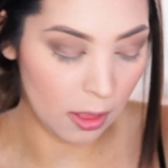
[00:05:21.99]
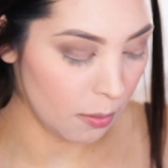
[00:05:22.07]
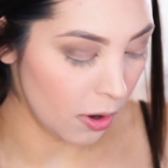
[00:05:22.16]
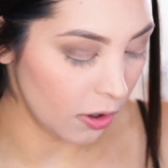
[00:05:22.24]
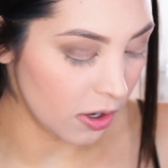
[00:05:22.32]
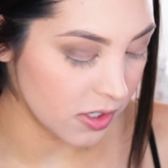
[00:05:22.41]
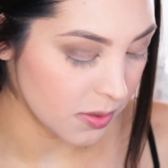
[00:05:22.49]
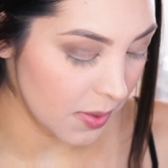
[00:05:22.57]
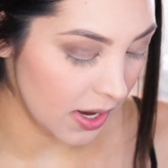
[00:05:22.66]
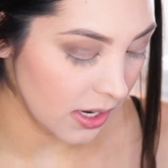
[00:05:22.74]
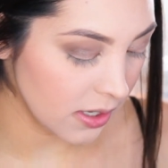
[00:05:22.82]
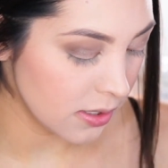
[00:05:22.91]
Alamar
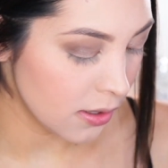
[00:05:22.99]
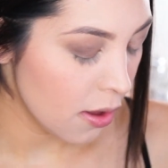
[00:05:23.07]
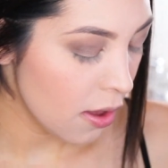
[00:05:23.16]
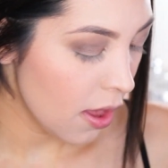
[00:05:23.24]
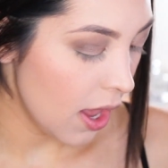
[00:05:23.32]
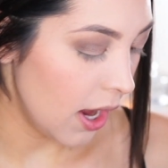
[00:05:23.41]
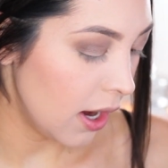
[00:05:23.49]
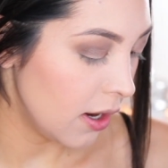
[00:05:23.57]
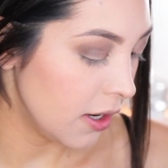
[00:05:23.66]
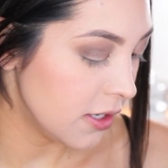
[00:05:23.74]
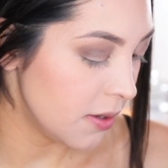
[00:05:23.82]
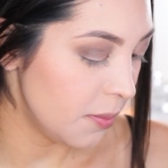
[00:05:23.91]
Cosmetics
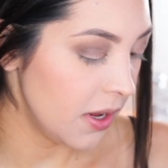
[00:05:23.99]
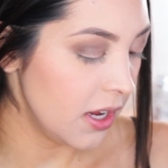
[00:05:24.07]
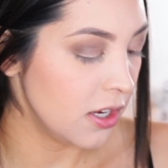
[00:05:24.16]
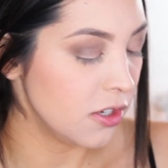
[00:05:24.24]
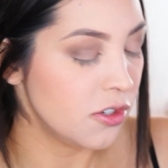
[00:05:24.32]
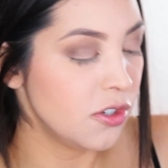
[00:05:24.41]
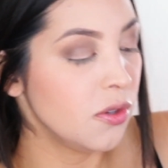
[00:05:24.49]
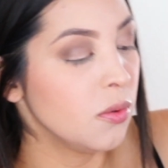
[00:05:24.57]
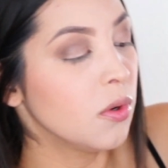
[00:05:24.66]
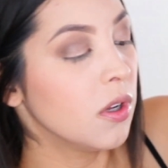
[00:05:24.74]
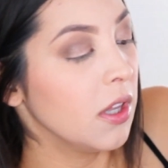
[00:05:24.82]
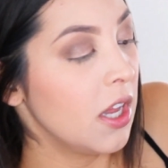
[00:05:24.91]
and dip it
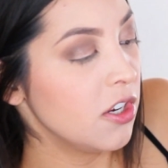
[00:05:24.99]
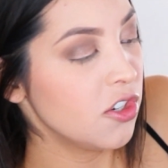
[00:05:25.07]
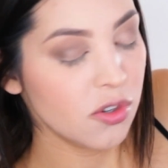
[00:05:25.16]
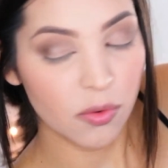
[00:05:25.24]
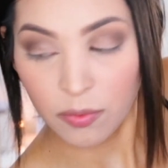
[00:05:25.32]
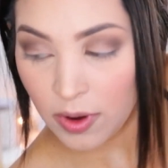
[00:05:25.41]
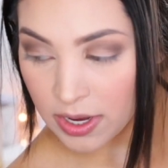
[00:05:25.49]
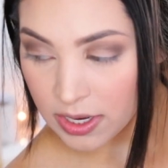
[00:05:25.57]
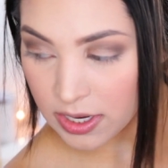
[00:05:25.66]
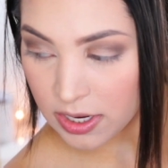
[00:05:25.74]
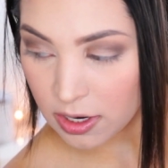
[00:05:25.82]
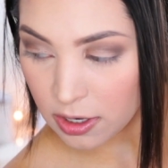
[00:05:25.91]
into Clutch right
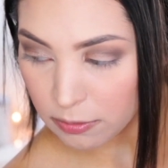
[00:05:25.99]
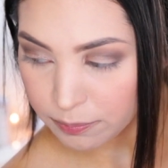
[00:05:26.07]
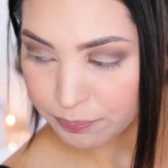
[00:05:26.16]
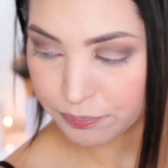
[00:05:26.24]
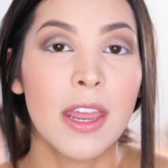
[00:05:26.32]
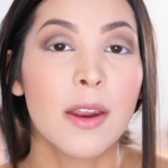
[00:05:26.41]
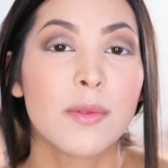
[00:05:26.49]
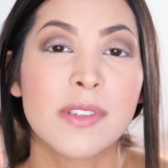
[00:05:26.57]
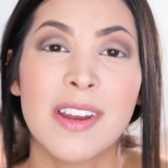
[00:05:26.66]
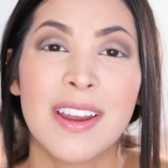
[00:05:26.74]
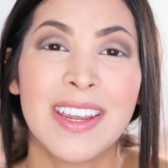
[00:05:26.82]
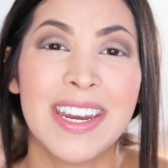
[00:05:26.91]
here, and I was
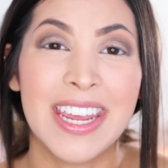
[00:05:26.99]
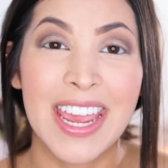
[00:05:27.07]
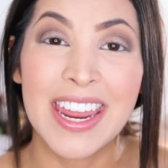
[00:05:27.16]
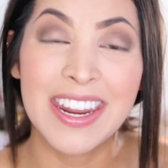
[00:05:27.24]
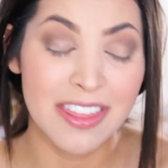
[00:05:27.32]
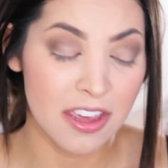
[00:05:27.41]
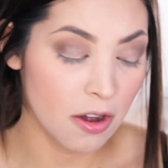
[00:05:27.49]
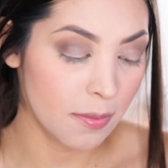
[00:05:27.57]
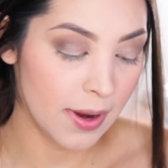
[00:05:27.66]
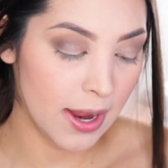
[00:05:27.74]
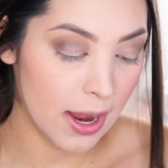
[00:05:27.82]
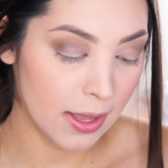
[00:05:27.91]
not getting anything on
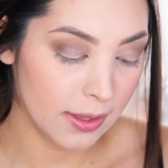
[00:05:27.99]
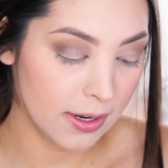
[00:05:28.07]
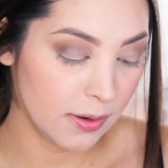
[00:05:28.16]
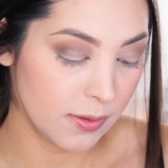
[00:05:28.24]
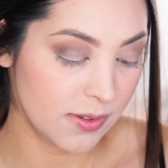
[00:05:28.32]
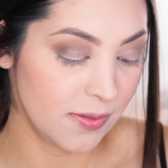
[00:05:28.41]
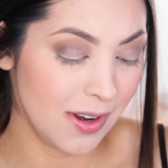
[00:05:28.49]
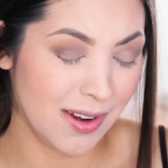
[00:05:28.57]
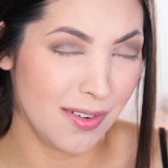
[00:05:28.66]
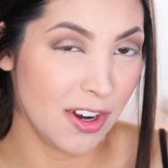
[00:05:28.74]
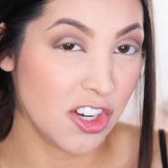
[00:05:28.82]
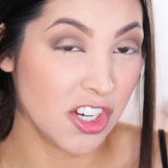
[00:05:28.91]
my eyelid. It was very,
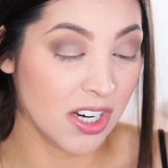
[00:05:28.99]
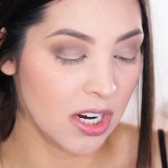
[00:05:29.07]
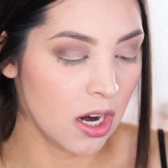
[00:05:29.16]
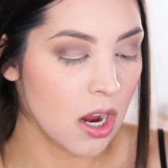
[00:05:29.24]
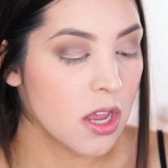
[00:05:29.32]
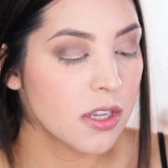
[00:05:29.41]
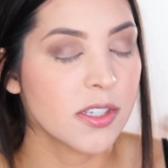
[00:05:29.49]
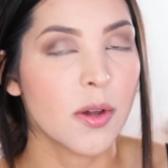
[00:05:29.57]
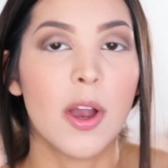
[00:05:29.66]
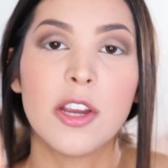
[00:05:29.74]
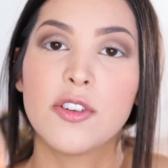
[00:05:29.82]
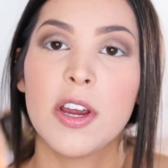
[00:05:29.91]
very sheer.
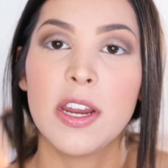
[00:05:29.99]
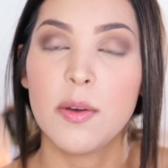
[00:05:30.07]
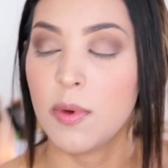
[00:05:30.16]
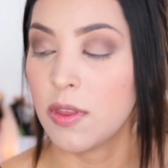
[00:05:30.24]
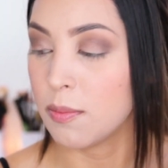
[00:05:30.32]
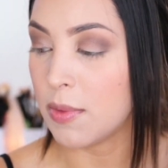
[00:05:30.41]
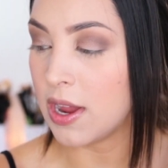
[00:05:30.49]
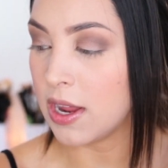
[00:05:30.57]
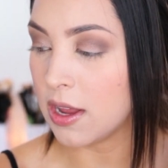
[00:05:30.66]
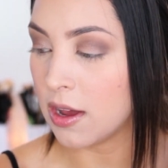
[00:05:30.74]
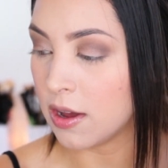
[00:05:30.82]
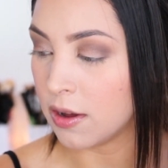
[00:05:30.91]
So I tried it with
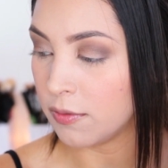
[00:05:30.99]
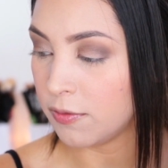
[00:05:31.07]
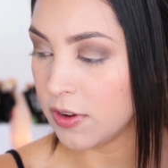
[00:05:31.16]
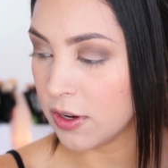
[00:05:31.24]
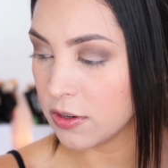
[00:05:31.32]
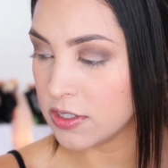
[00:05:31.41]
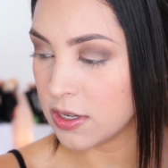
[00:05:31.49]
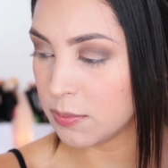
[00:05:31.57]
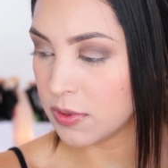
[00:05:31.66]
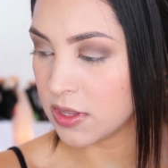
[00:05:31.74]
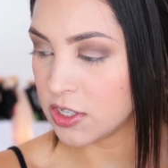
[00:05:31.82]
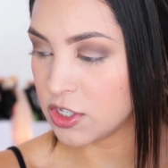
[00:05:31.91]
my
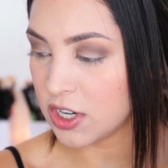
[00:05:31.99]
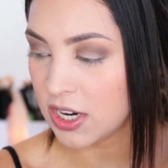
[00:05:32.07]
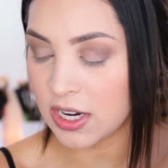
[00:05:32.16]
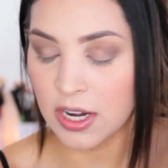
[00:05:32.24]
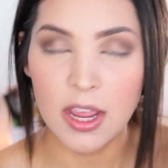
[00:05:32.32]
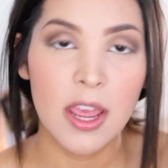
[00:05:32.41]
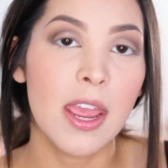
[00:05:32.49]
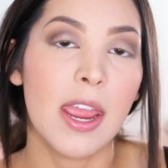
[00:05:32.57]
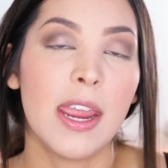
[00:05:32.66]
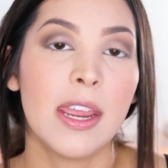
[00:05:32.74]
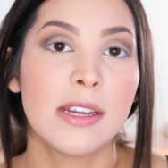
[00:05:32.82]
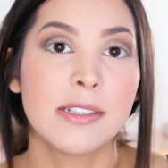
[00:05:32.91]
fingertip, this shade,
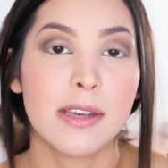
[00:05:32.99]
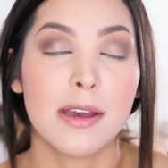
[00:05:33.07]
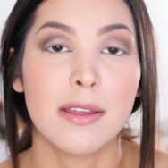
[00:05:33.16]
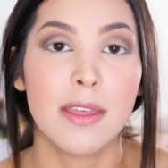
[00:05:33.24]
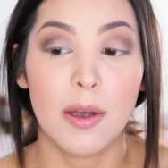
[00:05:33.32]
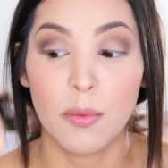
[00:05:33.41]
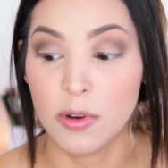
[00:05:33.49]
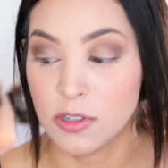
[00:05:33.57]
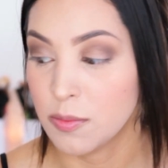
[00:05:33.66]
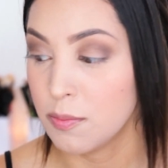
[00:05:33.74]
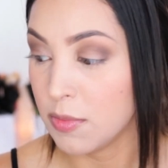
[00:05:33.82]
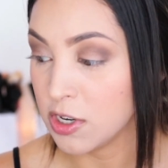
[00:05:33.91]
and that
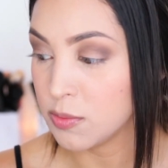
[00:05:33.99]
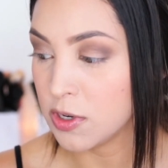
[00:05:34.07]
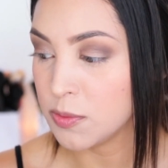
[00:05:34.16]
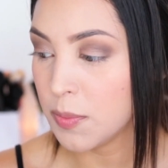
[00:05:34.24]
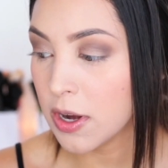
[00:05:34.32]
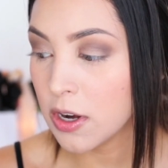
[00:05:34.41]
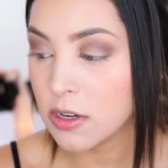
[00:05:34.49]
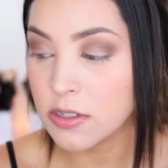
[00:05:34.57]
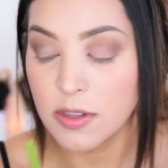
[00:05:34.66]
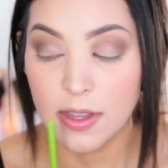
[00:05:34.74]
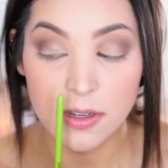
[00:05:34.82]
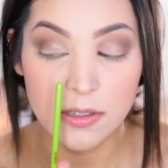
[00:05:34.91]
worked much, much better.
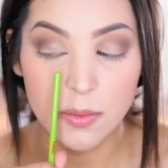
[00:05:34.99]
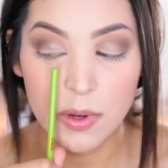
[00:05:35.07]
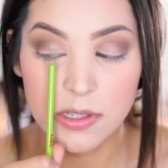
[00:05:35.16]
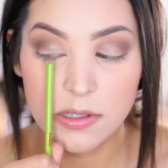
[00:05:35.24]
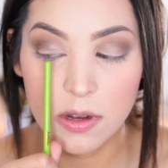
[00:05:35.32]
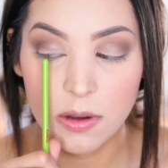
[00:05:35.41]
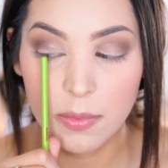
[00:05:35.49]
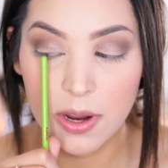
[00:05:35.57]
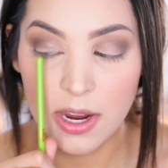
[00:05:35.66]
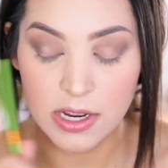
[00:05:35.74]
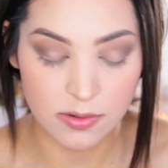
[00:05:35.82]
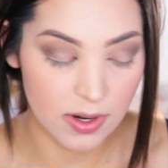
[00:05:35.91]
So that is what's on my
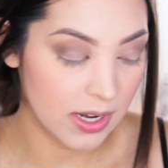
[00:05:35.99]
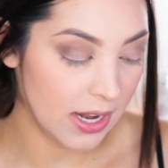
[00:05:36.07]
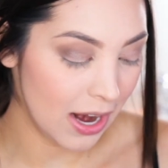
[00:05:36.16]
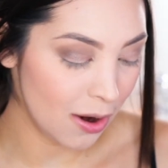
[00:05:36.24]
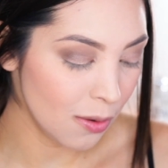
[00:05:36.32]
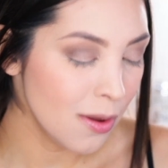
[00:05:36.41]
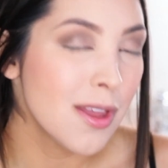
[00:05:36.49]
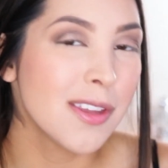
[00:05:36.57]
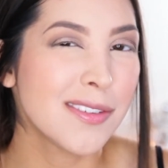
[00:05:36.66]
eyes right now.